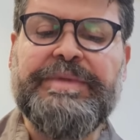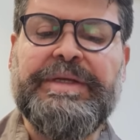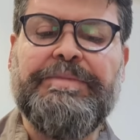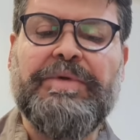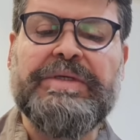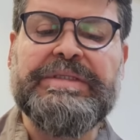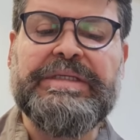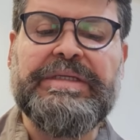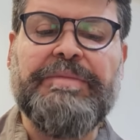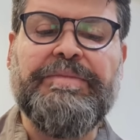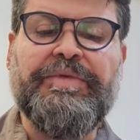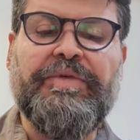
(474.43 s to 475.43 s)
reported
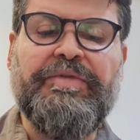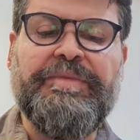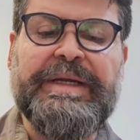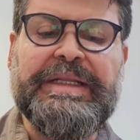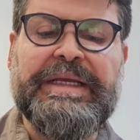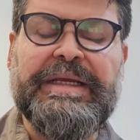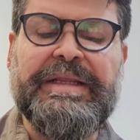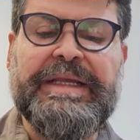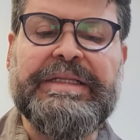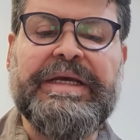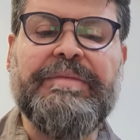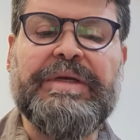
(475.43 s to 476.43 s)
improvement in the
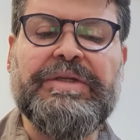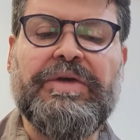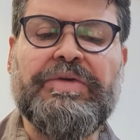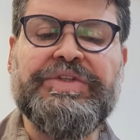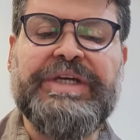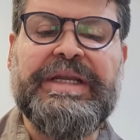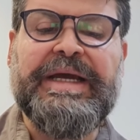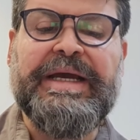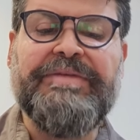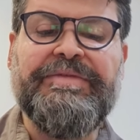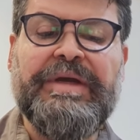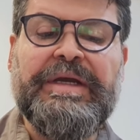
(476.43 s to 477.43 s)
dermatology
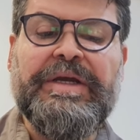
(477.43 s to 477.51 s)
life